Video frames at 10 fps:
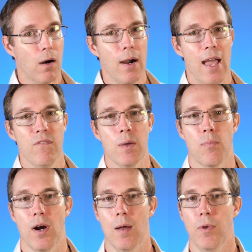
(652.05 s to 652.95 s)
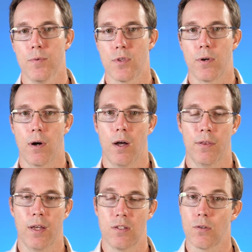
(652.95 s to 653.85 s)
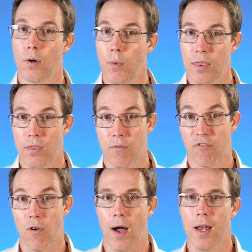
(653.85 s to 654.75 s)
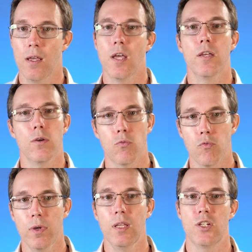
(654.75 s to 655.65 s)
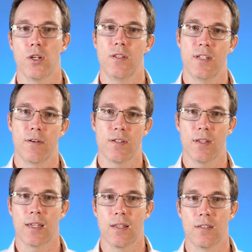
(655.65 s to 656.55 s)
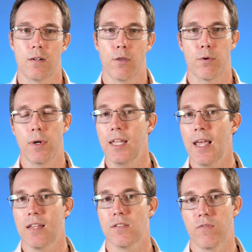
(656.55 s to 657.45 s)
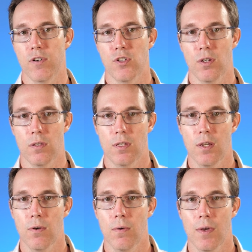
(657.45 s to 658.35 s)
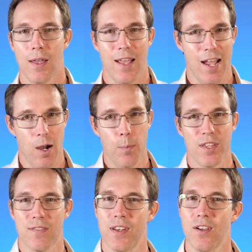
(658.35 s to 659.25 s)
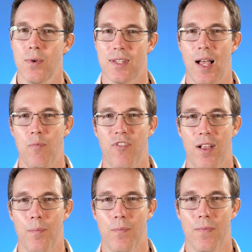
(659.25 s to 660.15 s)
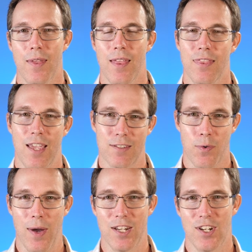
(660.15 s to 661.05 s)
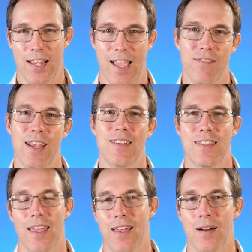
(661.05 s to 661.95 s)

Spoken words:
are having problems through your online store with fraud, you really should seriously consider 3DS version 2. I hope this video was helpful. Thanks for watching. Have a nice day